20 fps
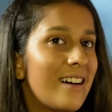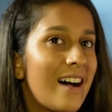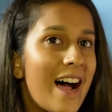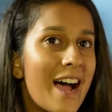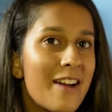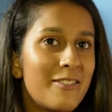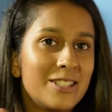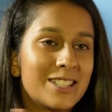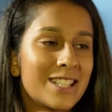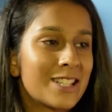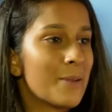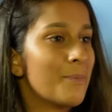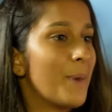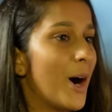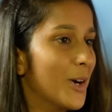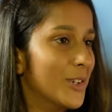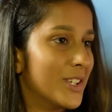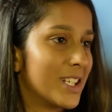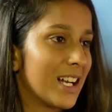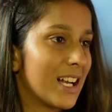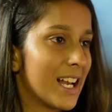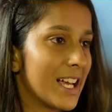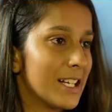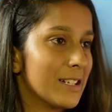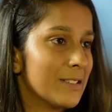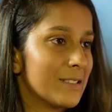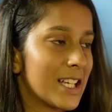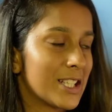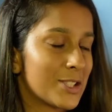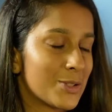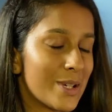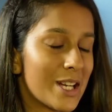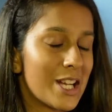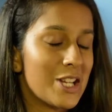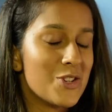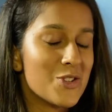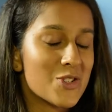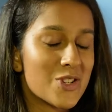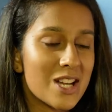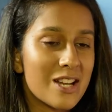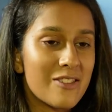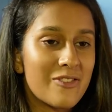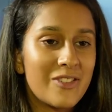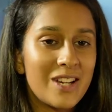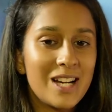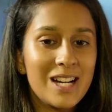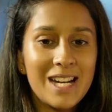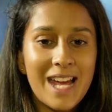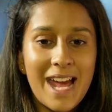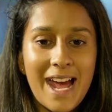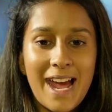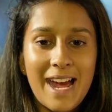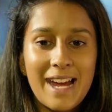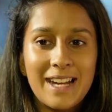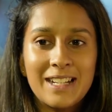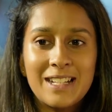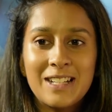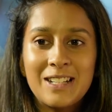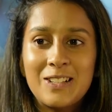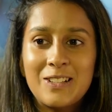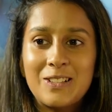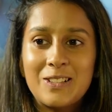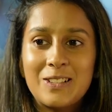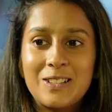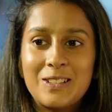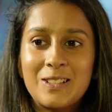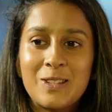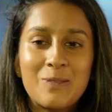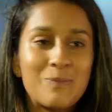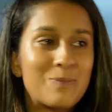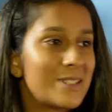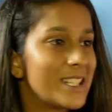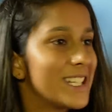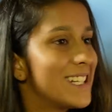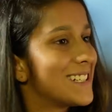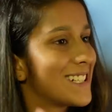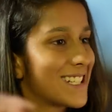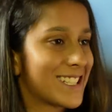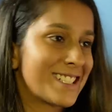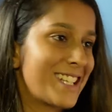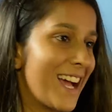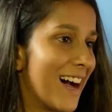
I was at the boundary line. That's where I usually field. And the D J